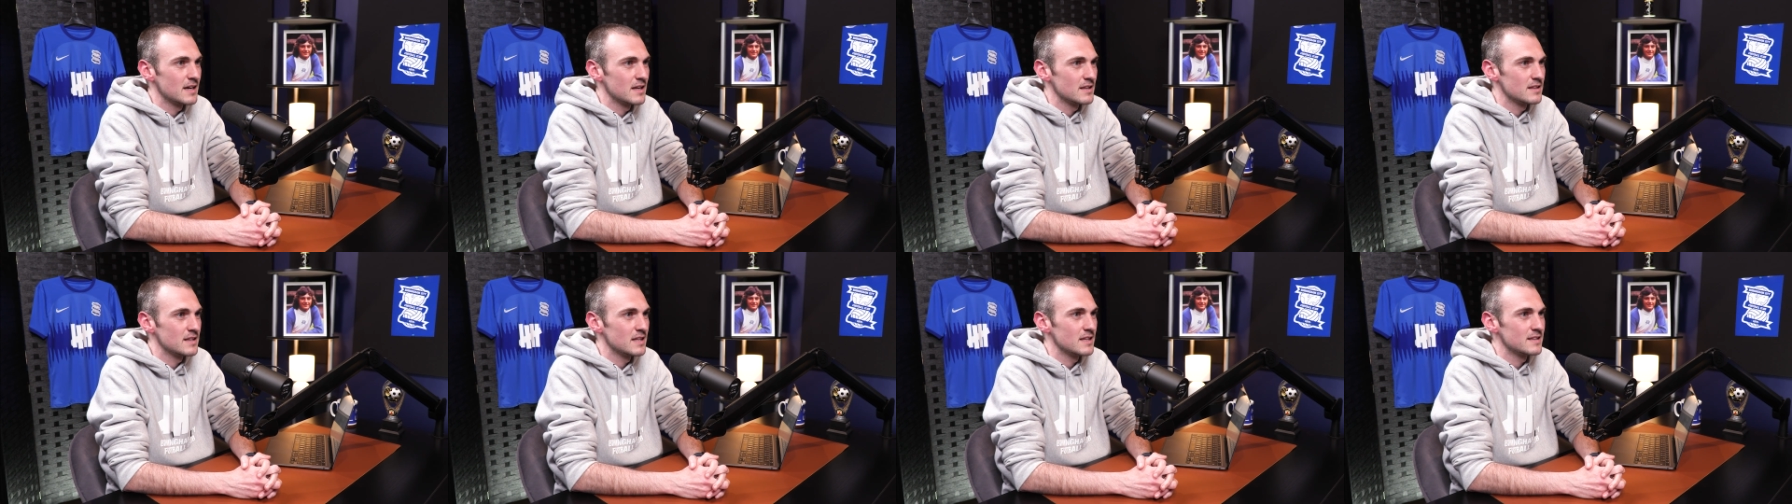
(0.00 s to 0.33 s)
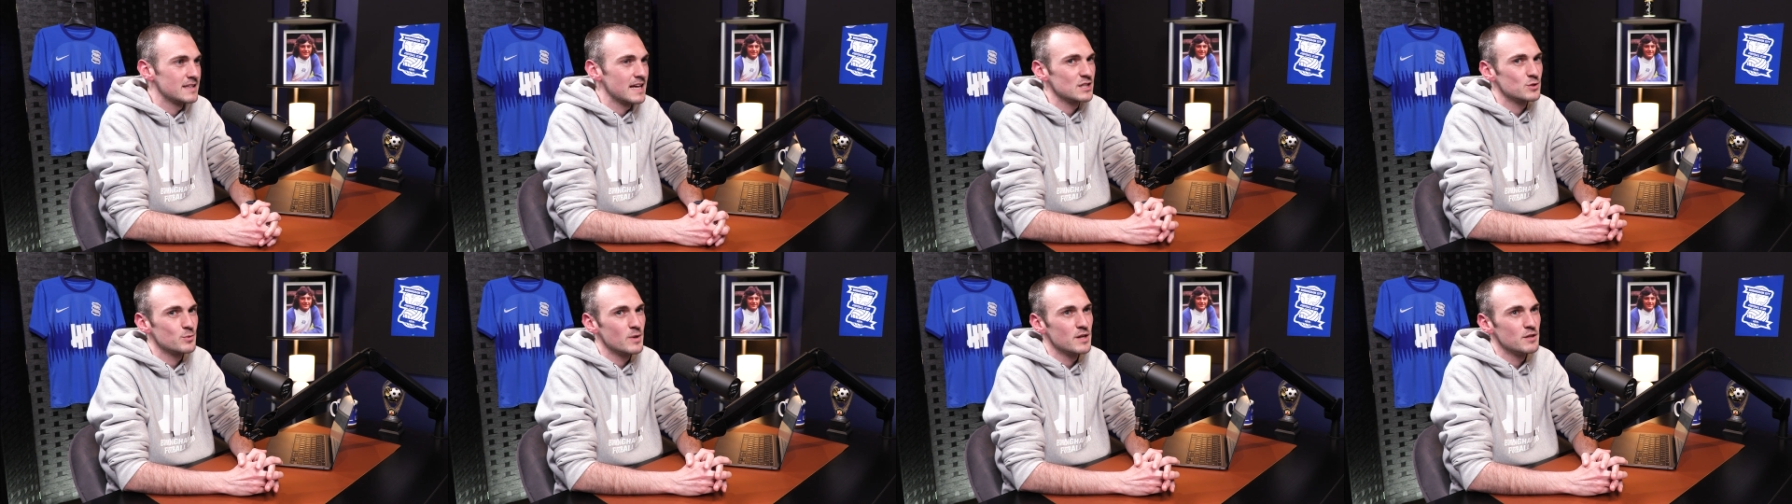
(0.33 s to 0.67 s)
I think
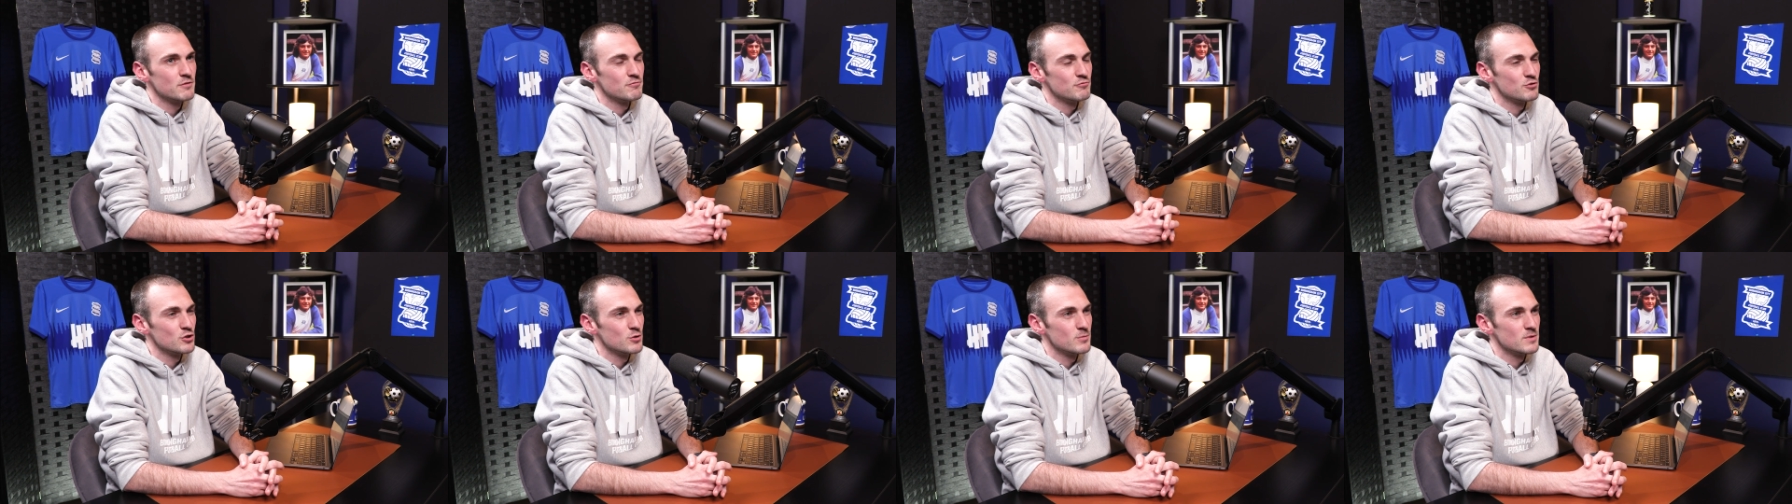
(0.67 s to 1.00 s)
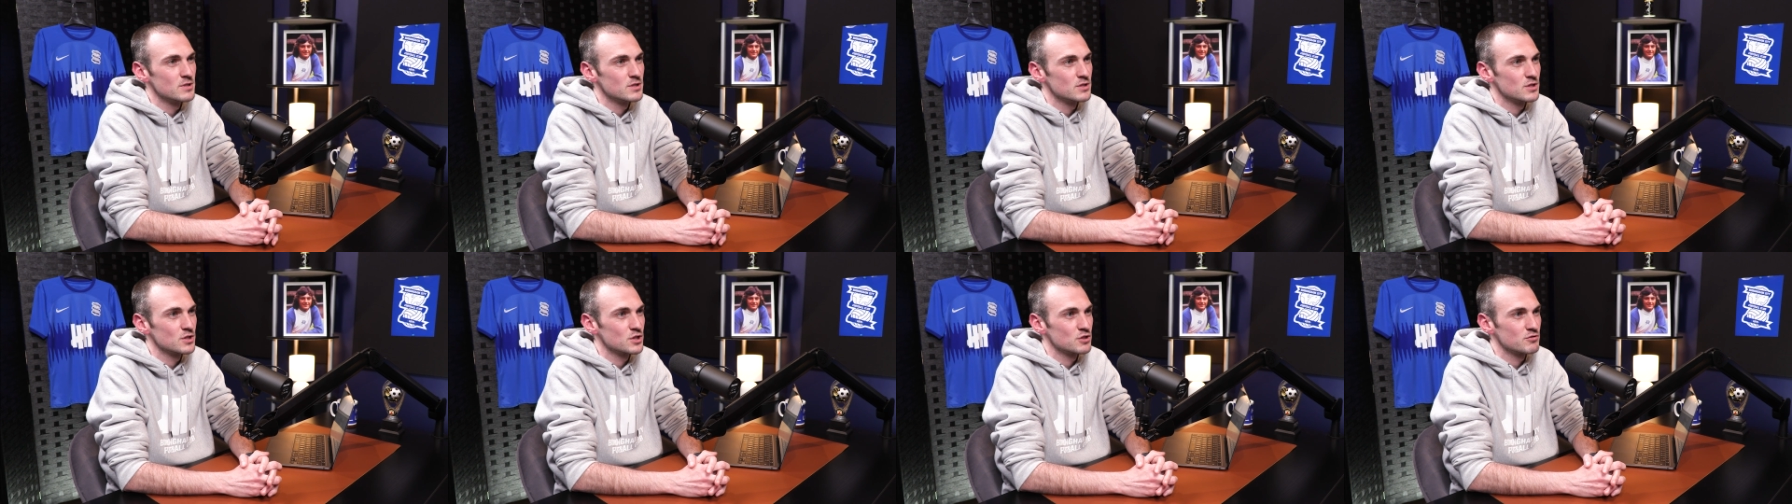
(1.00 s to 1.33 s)
that's where the
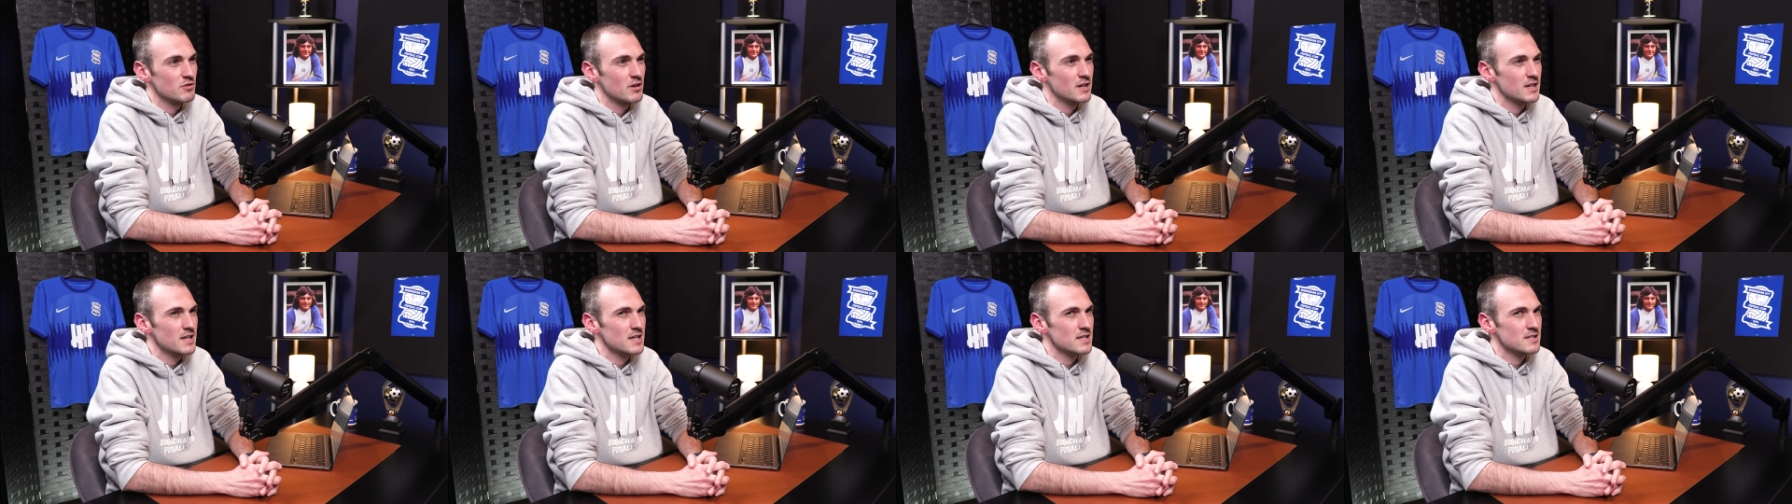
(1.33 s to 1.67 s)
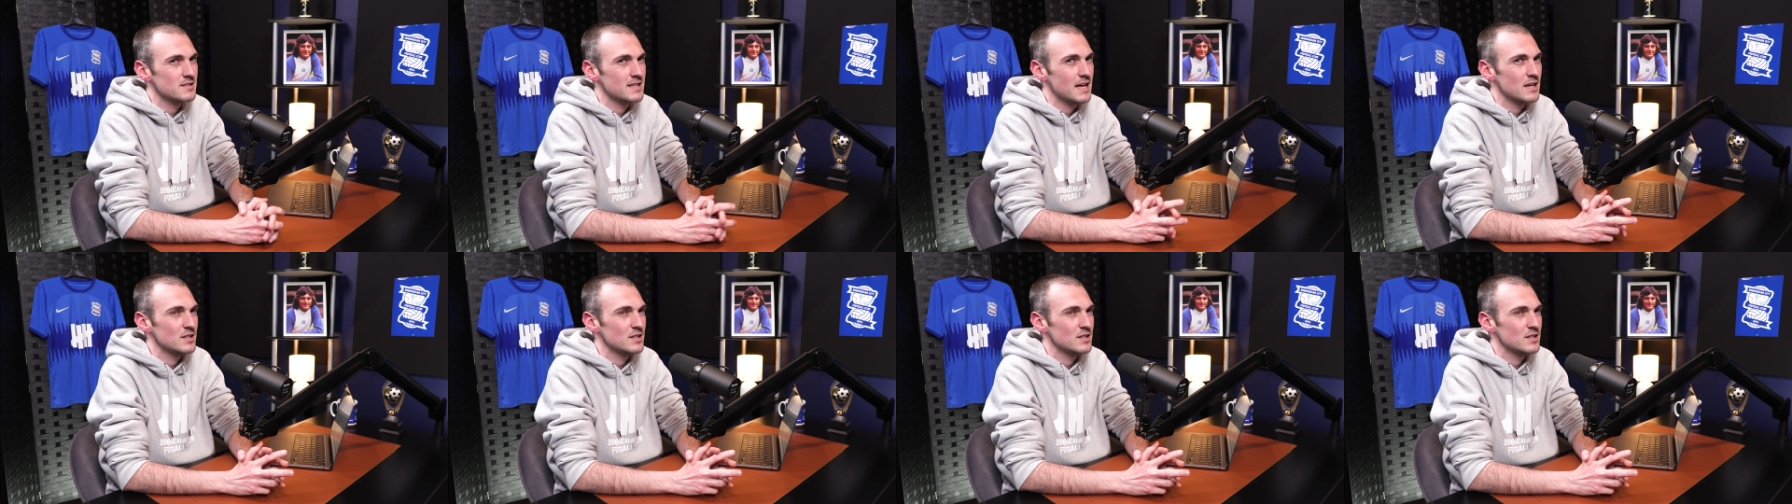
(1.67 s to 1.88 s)
rumours are the strongest.